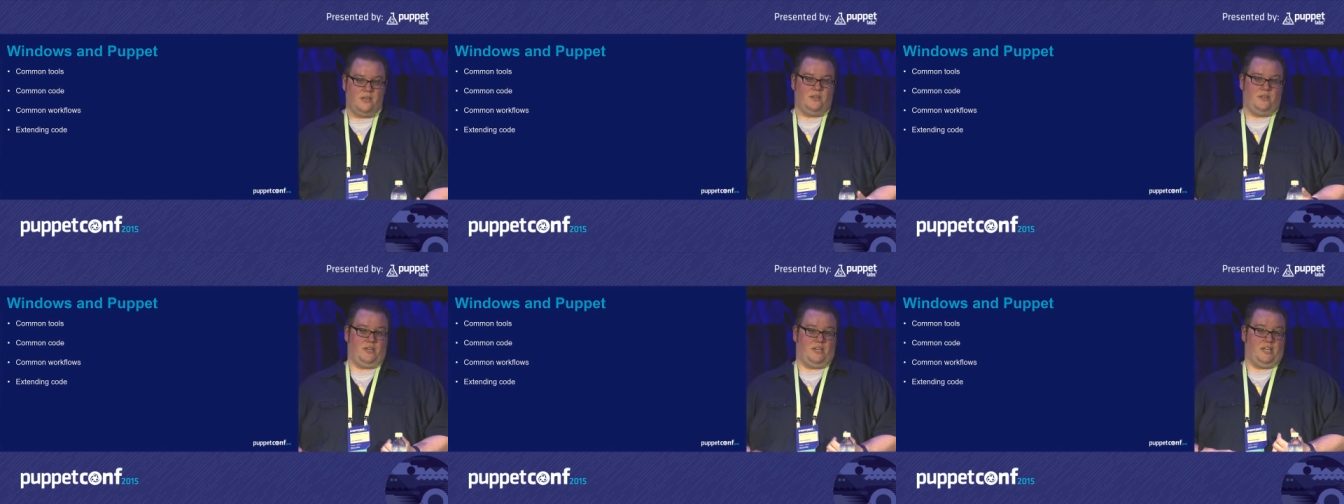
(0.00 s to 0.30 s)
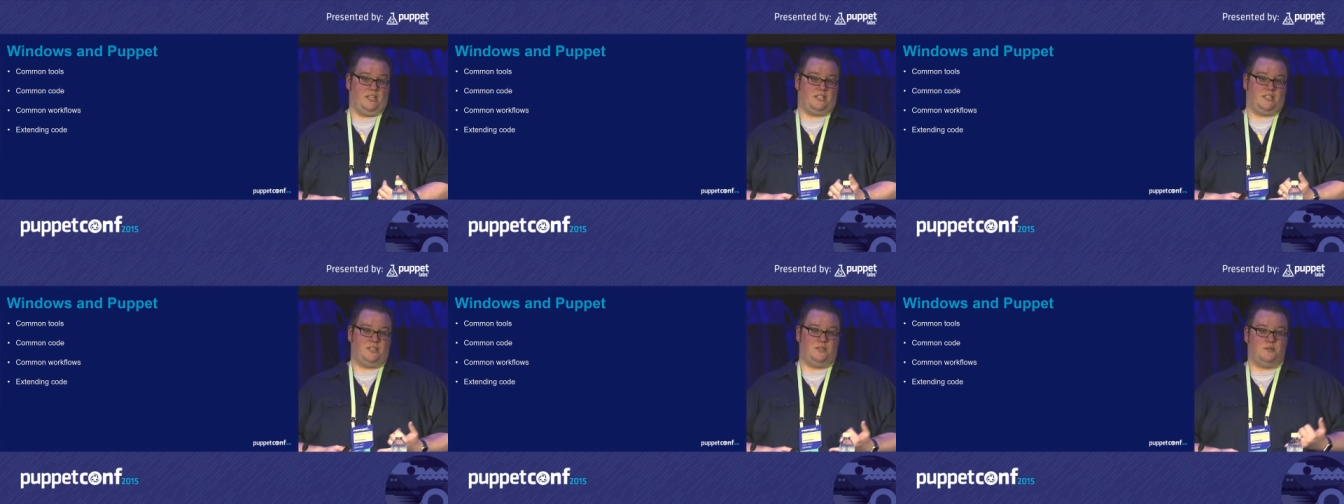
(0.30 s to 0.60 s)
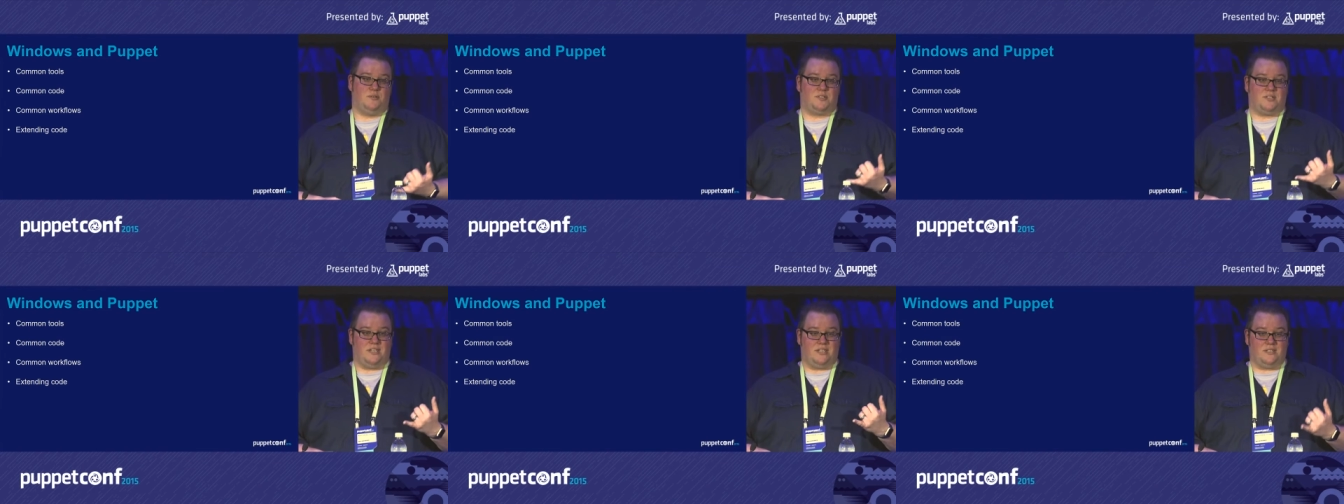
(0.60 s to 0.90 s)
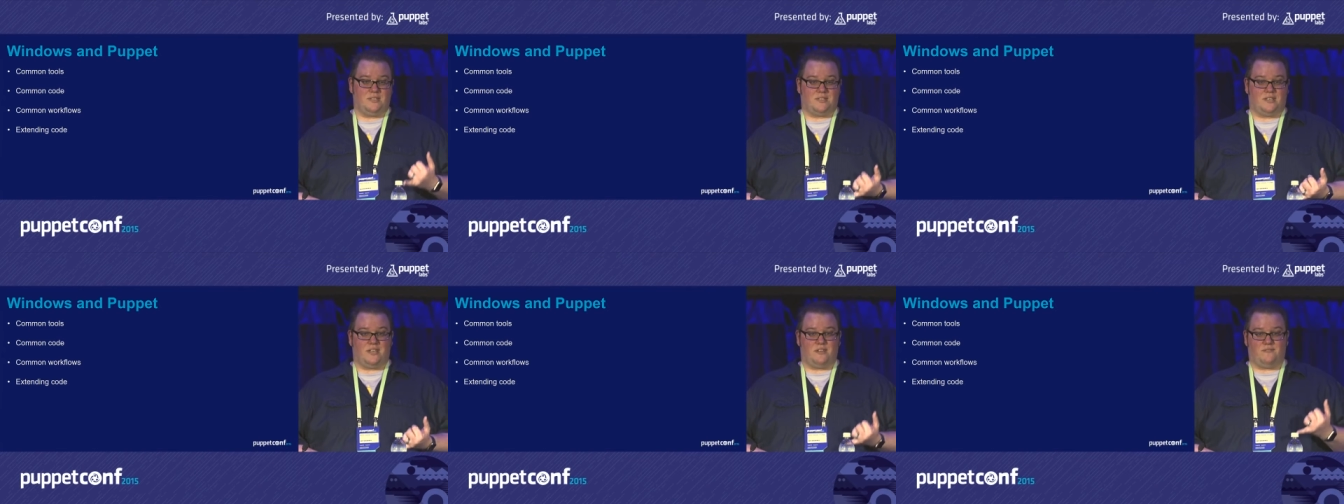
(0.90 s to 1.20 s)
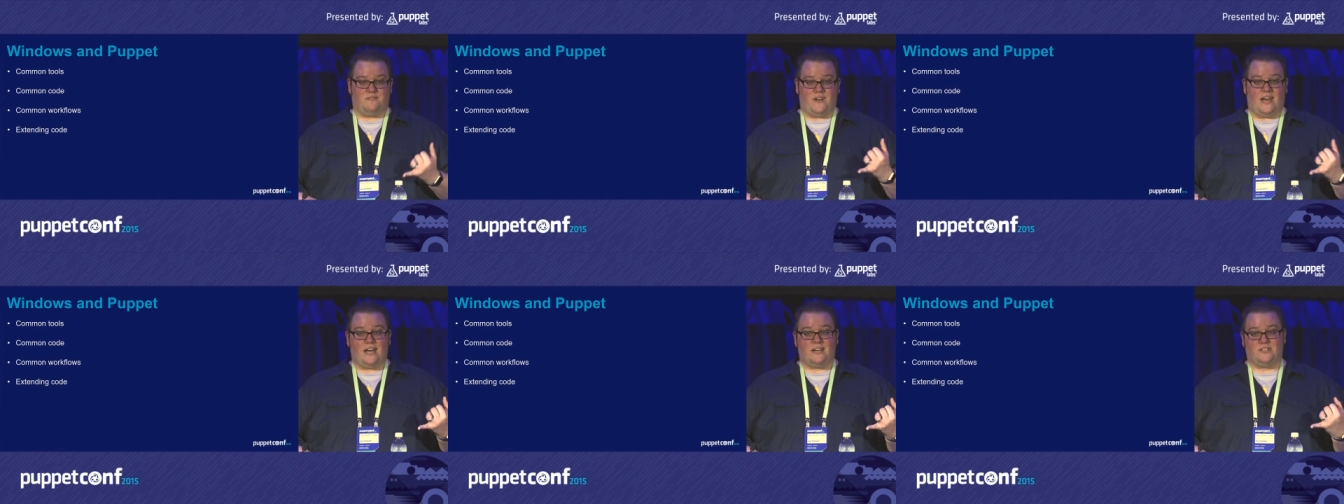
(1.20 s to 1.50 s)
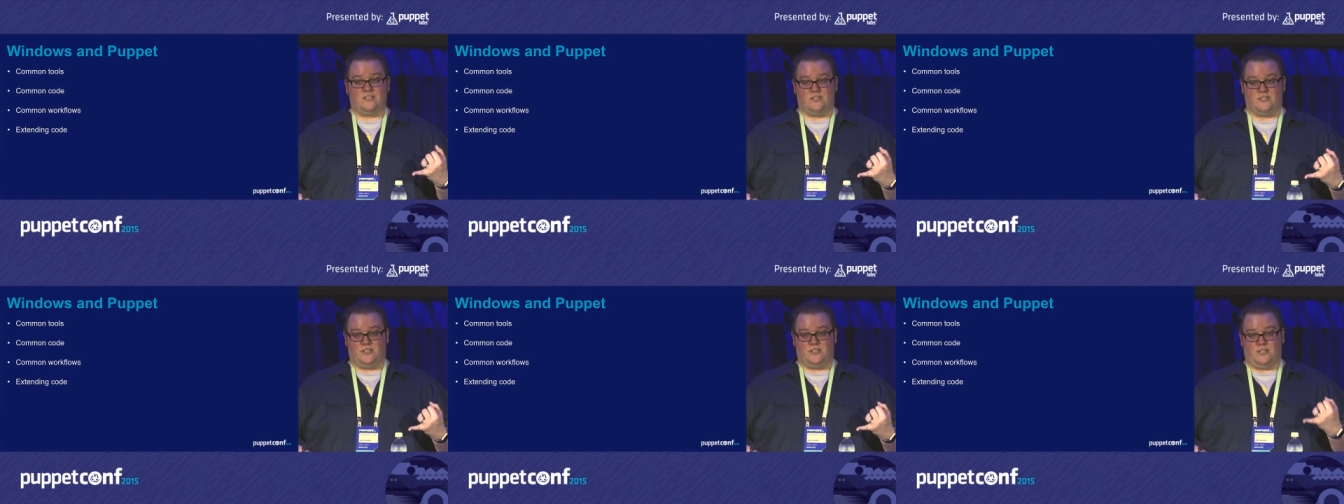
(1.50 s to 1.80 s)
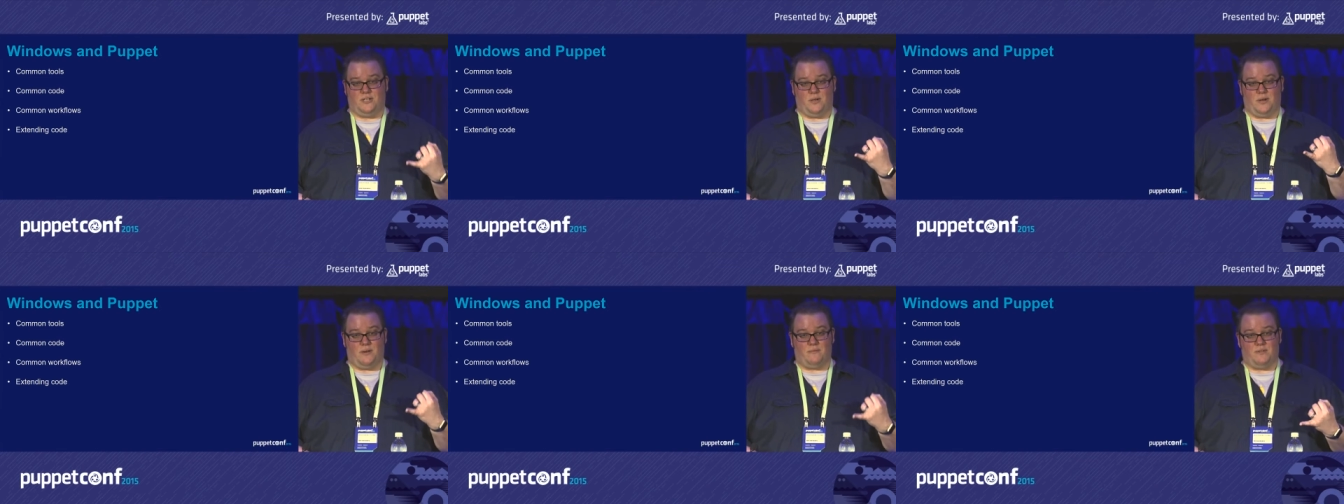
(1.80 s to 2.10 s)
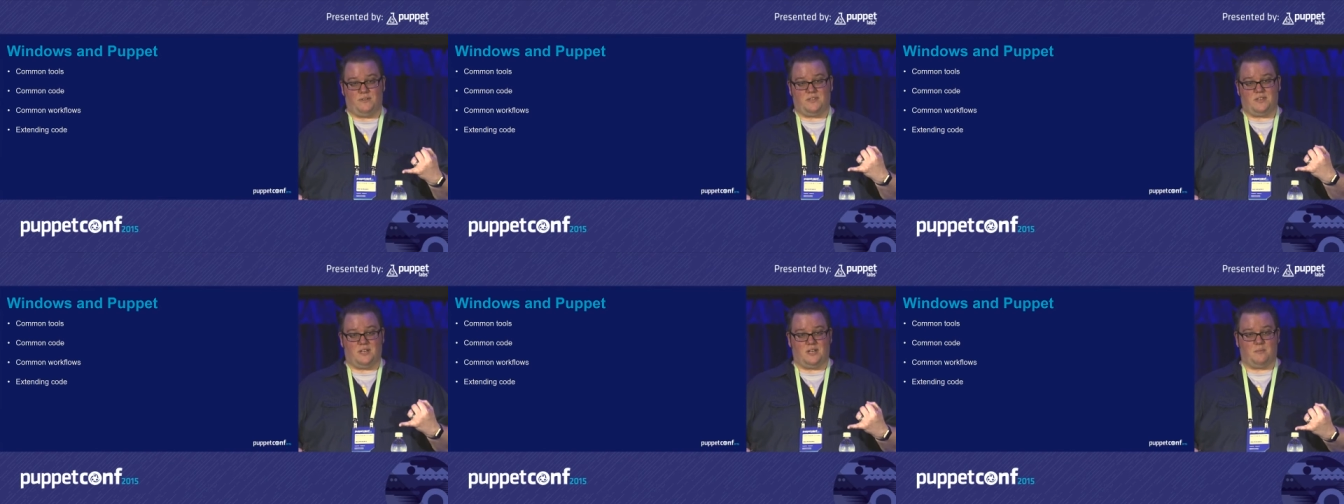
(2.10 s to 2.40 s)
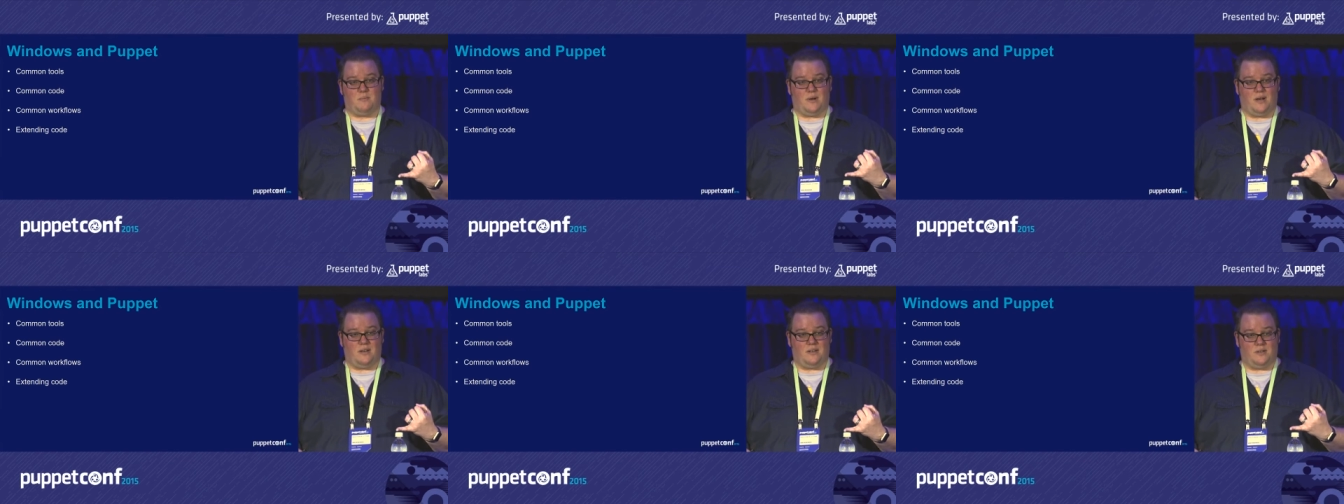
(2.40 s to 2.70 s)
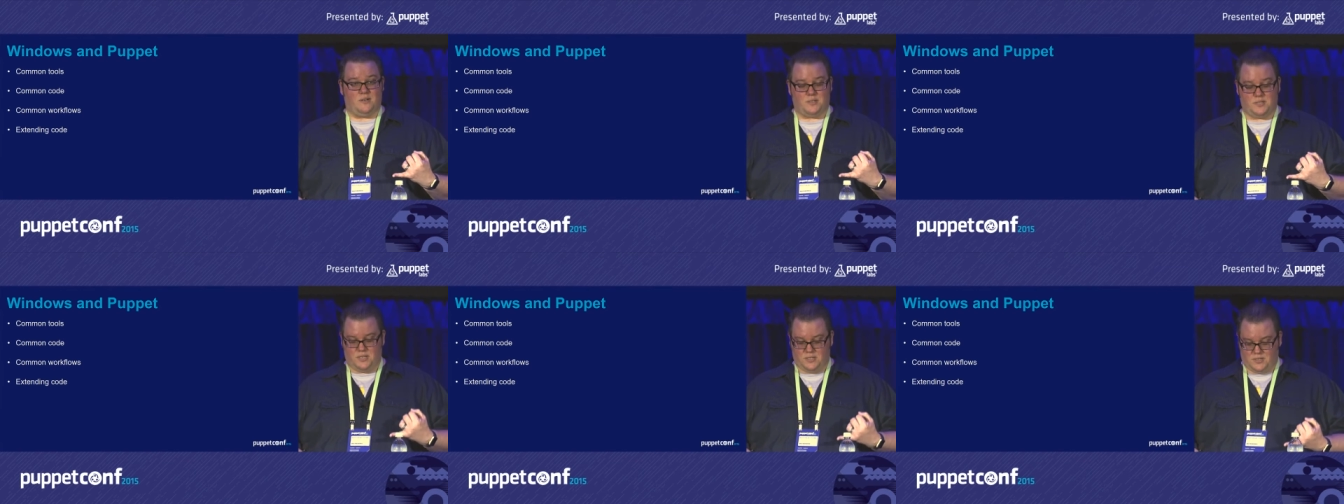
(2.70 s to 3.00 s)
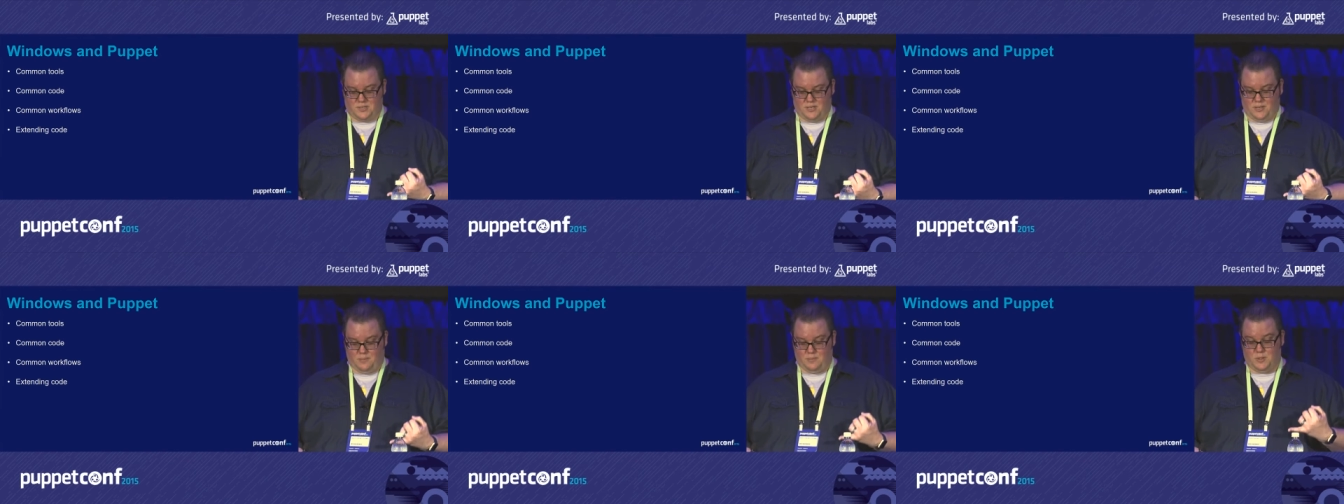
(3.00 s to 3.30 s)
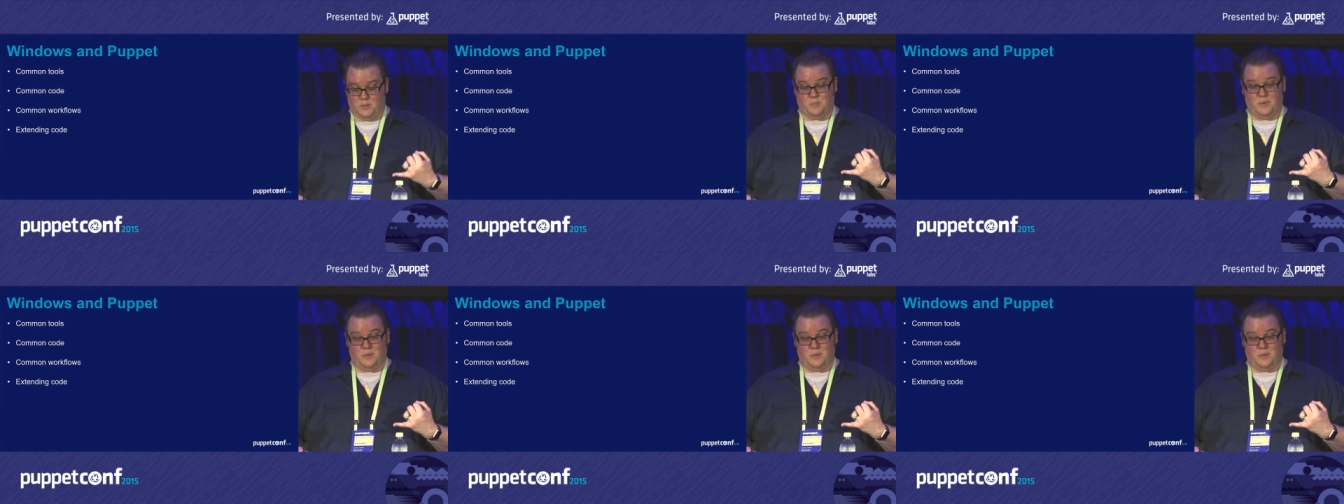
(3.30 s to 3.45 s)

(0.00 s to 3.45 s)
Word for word: You get to use things like Facter to know everything about your systems,